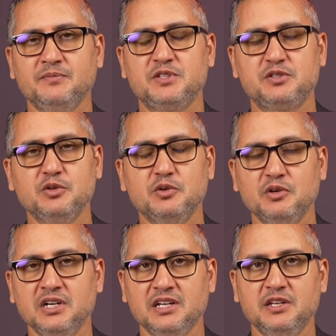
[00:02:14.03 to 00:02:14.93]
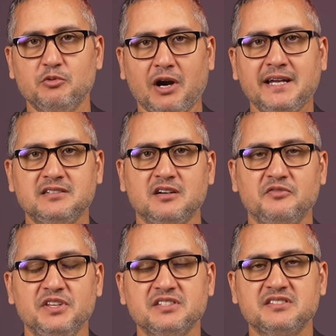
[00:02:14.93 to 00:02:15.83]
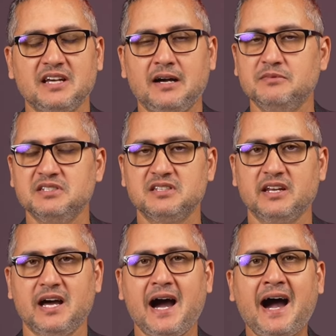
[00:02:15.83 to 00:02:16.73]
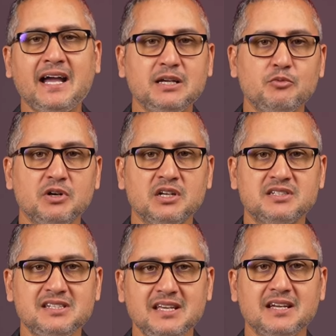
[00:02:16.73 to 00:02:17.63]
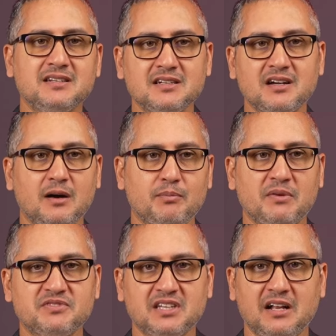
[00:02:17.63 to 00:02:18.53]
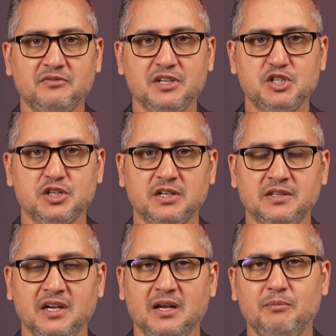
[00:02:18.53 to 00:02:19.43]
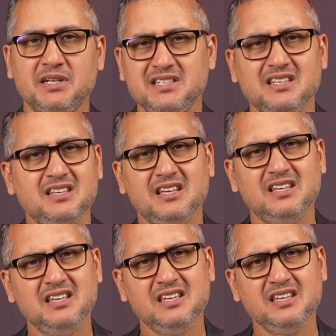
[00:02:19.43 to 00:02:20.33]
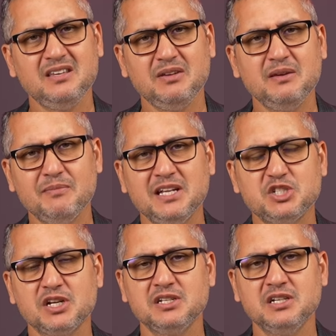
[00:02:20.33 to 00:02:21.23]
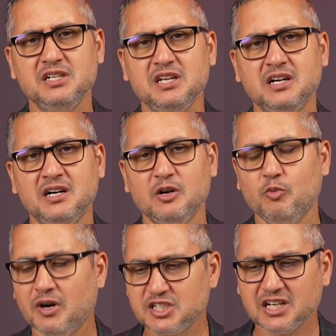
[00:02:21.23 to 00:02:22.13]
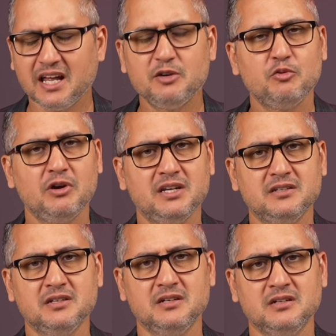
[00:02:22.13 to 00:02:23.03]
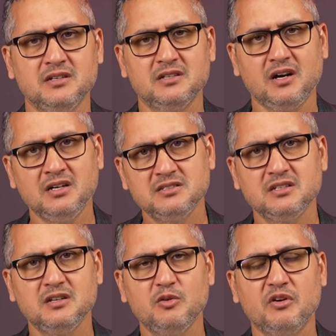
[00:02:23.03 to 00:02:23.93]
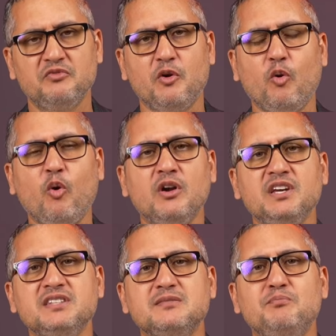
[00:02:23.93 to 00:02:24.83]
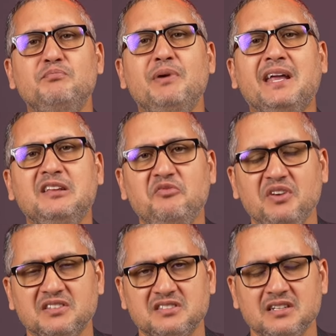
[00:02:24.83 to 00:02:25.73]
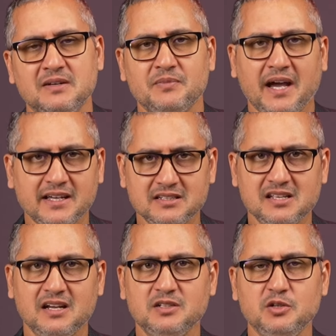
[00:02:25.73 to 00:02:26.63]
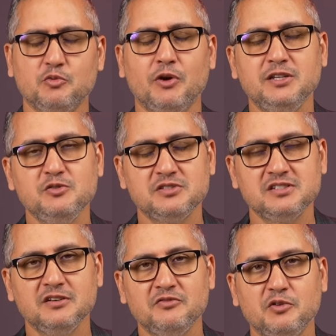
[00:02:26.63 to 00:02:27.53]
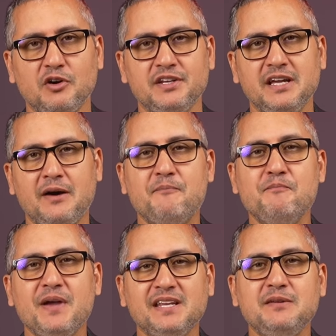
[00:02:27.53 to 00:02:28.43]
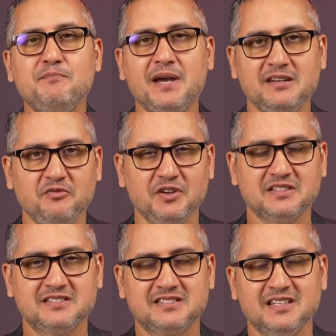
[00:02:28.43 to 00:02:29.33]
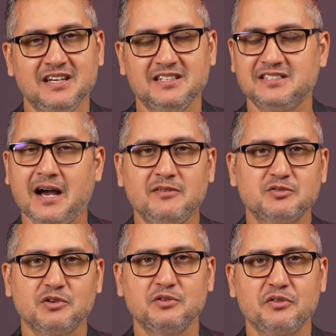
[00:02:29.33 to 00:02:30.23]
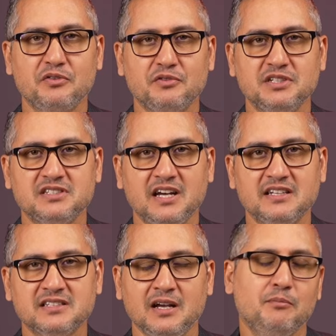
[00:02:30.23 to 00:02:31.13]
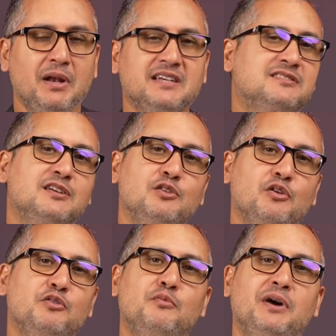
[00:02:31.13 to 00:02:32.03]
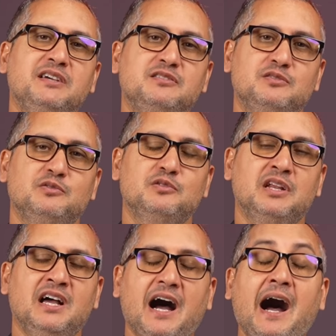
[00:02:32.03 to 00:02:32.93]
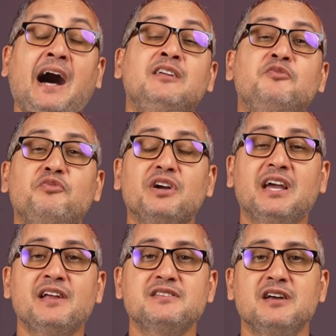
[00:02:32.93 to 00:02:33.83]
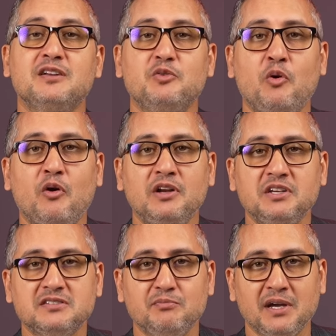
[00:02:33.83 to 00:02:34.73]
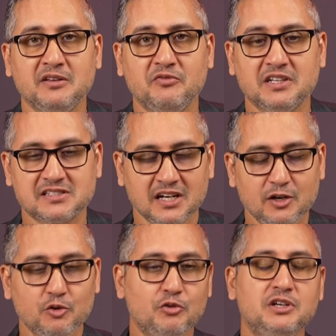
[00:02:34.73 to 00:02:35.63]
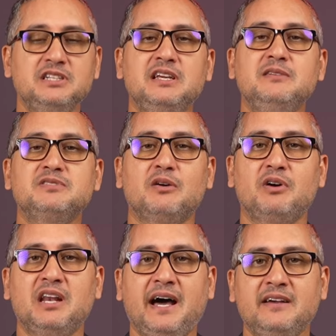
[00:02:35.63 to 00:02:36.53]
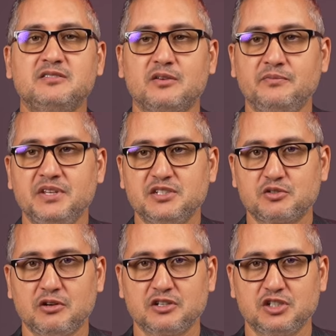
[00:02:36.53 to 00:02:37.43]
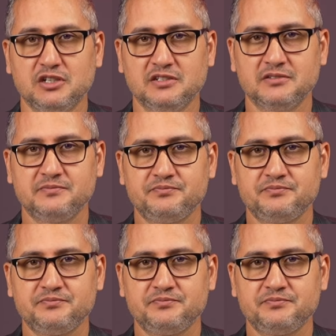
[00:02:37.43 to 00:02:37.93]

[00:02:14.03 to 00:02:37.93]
So the writer of this psalm, he said, "I will take the cup of salvation." But he mentioned earlier, "What shall I render unto the Lord for all his benefits?" I tell you, when you serve God, there are many benefits. Psalms 103 says, "Bless the Lord, O my soul, and forget not all his benefits, who redeems our lives from destruction,